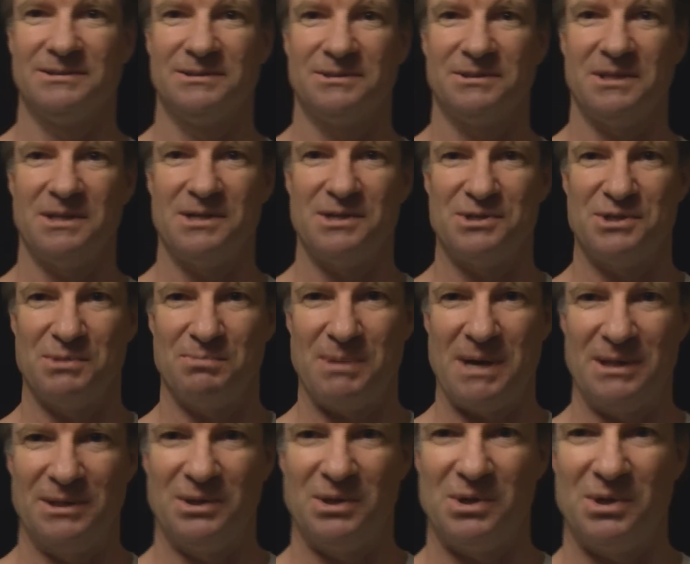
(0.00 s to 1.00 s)
So there's the
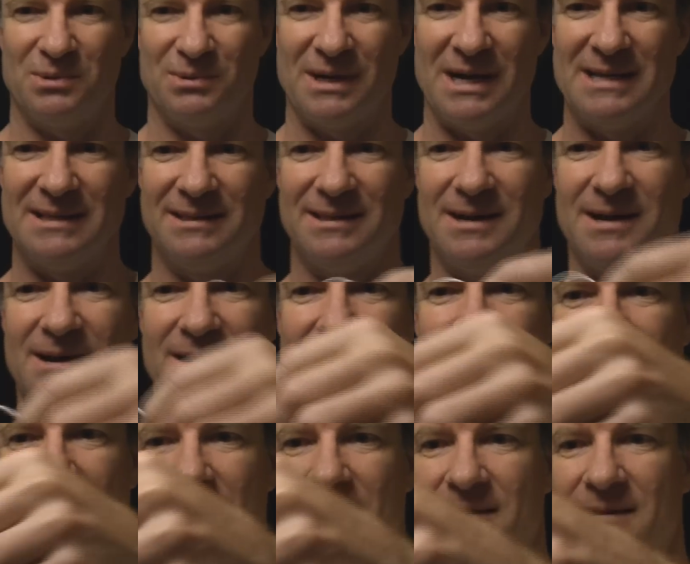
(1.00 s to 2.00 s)
buttonhole right there.